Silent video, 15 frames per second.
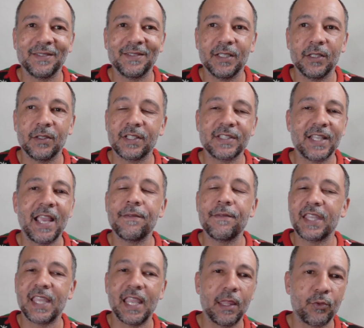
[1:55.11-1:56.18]
because I have
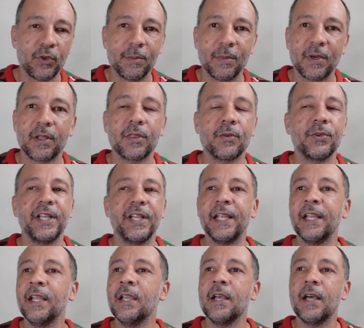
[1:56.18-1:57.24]
the K3 Mark III,
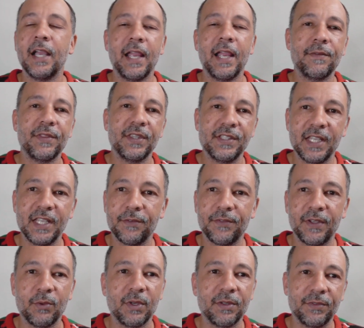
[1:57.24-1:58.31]
I have the DFA
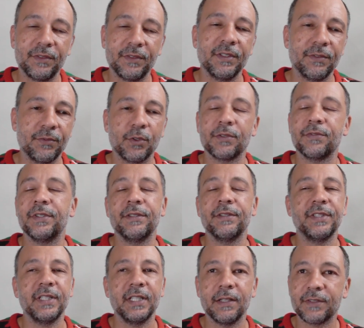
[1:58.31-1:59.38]
150
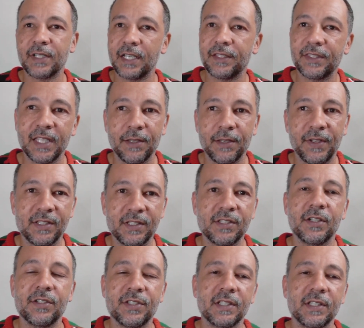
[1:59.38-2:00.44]
450, I've got the FA
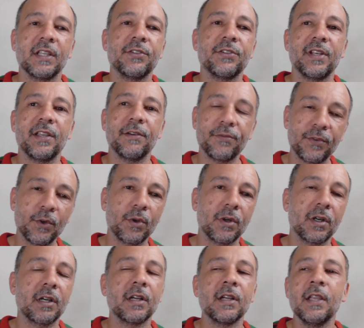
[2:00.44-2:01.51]
Star 600
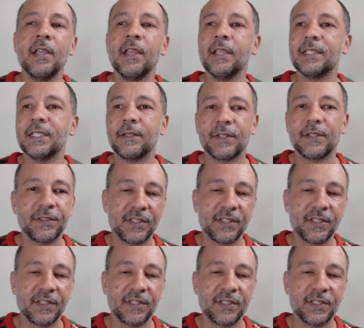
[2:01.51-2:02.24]
F4, I've got the